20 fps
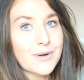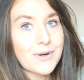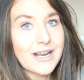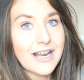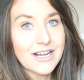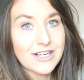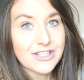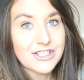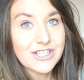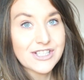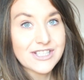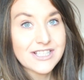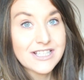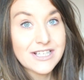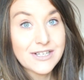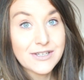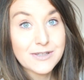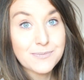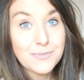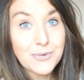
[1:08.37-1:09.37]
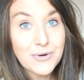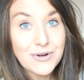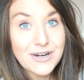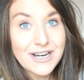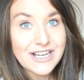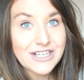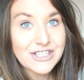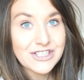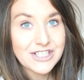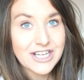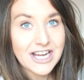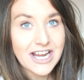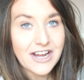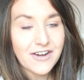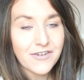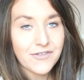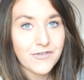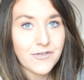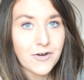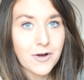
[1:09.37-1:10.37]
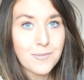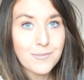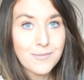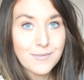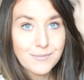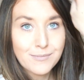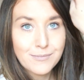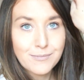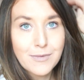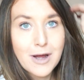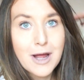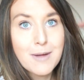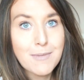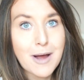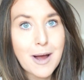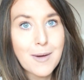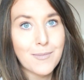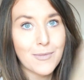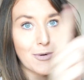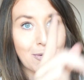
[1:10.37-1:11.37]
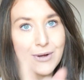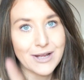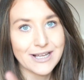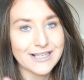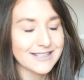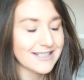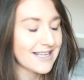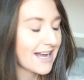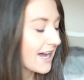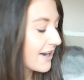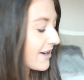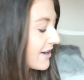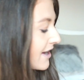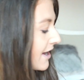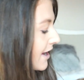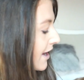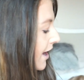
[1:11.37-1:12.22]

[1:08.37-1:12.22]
as he was born last year from my mum or his nan.